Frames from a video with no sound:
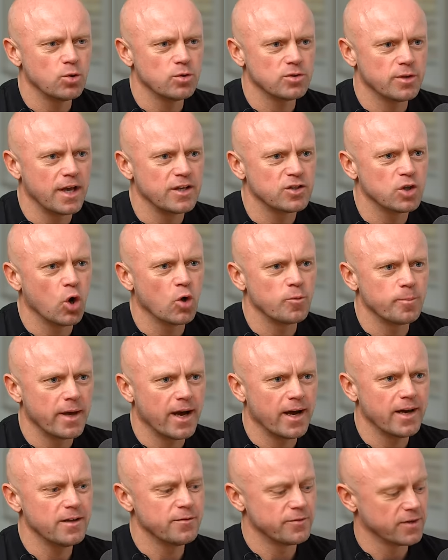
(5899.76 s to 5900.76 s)
It's odd
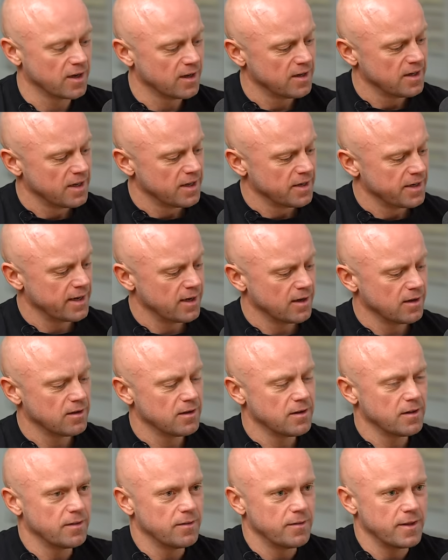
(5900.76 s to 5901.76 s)
behaviour. Yeah.
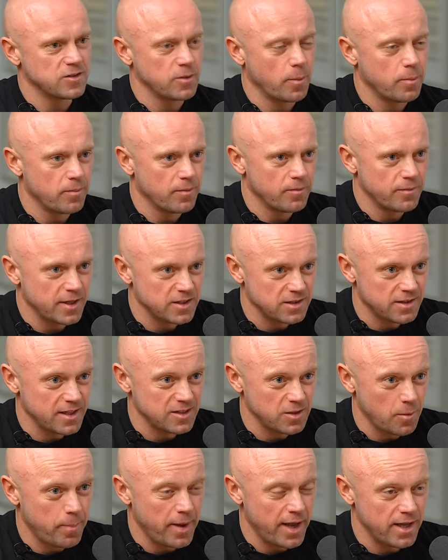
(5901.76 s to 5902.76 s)
Now,
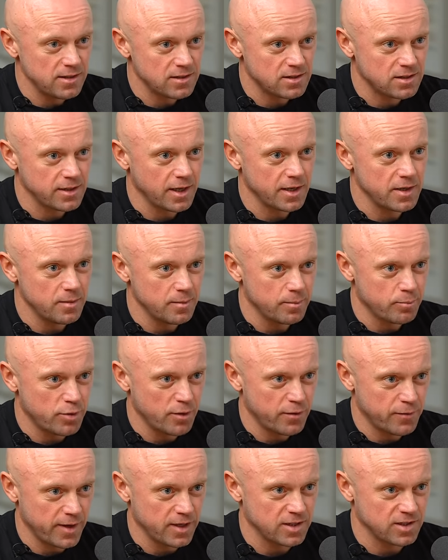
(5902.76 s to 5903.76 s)
there's a Penn State
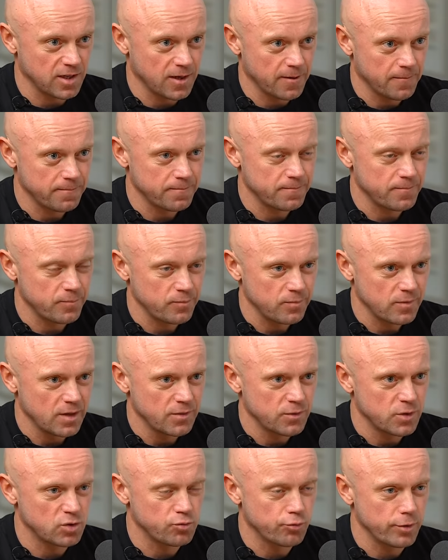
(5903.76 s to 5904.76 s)
professor
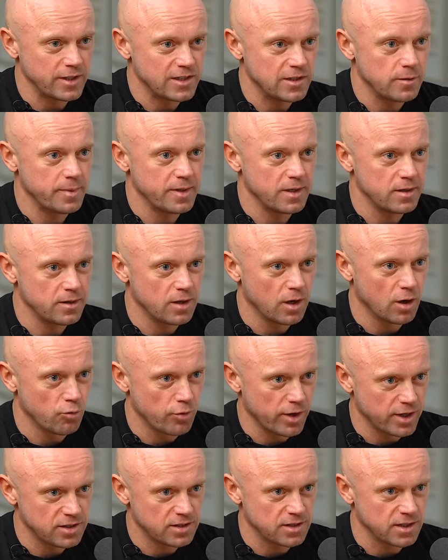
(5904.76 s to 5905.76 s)
that's recently been
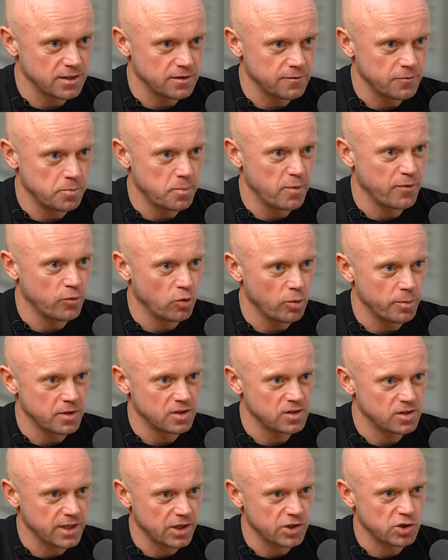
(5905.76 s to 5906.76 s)
arrested for
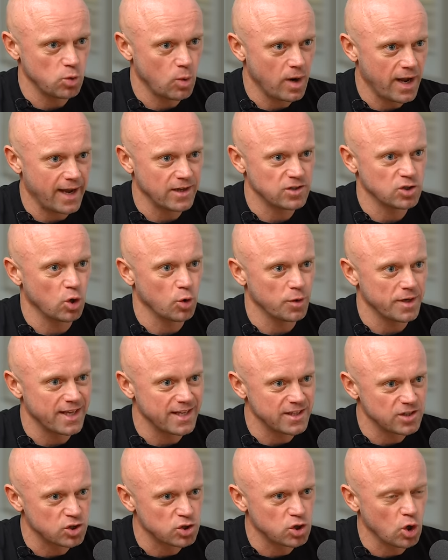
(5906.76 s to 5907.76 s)
performing a sexual act
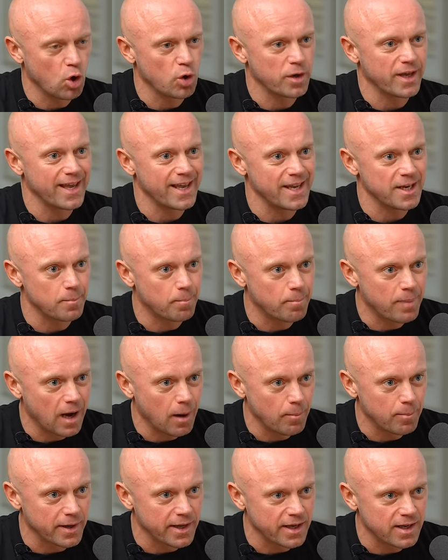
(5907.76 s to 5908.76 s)
on his dog in
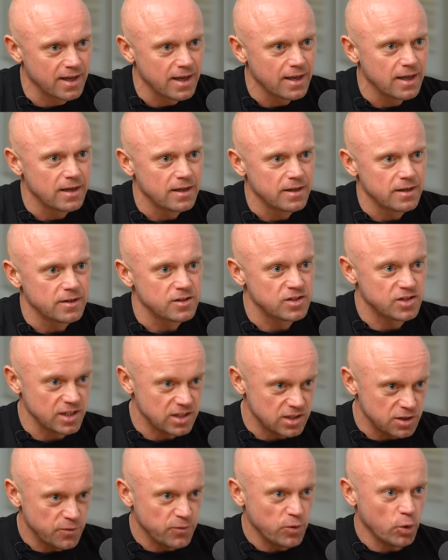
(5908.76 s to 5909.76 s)
public.
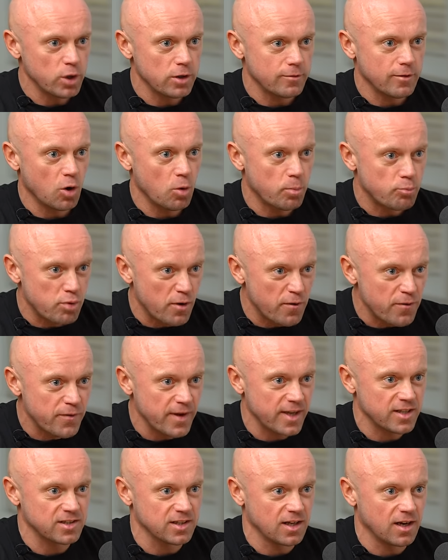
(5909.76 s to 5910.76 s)
64-year-old
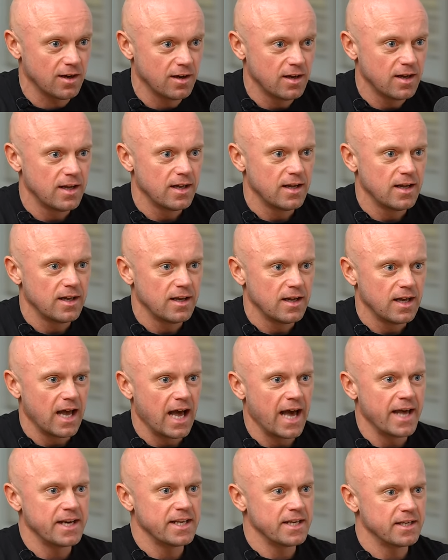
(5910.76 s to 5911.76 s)
professor,
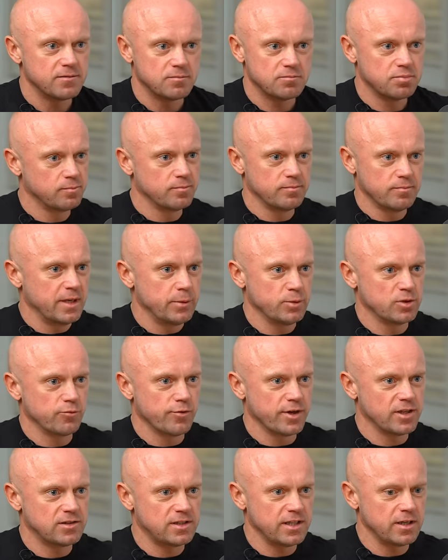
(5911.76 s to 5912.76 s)
and he
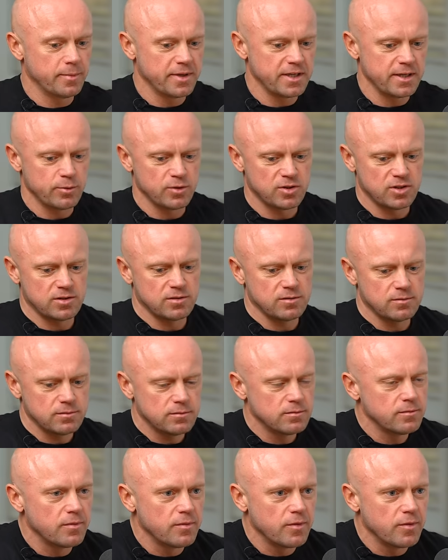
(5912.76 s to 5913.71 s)
was arrested. I mean, it was